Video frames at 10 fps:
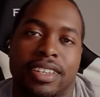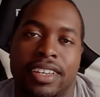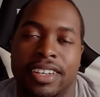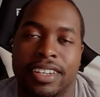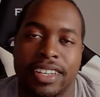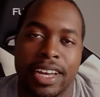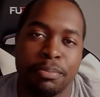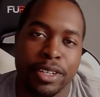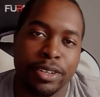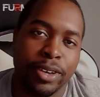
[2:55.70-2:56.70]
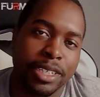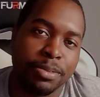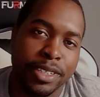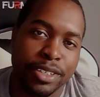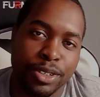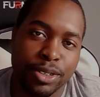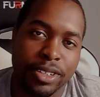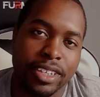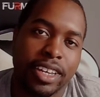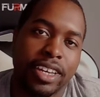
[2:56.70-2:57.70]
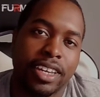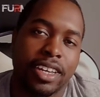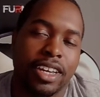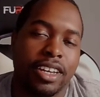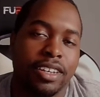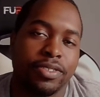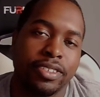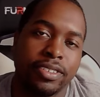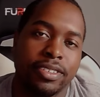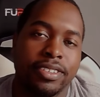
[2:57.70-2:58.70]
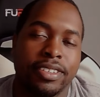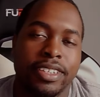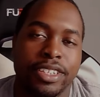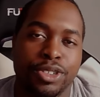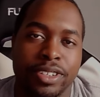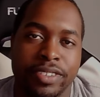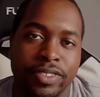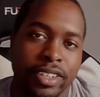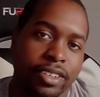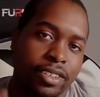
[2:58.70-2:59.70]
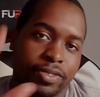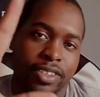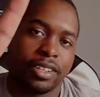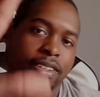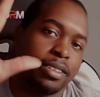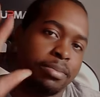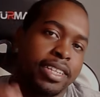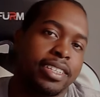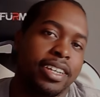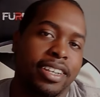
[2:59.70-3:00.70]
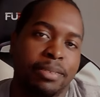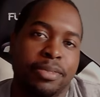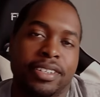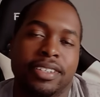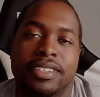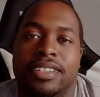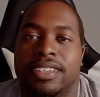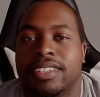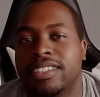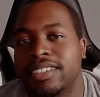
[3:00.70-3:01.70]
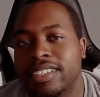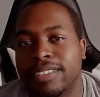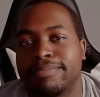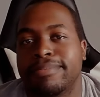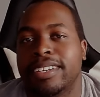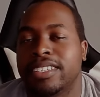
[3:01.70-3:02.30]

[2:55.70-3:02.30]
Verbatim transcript: uh, how big rats be in New York. Uh, if you enjoyed the video, don't forget to press that like button. Till then, I'll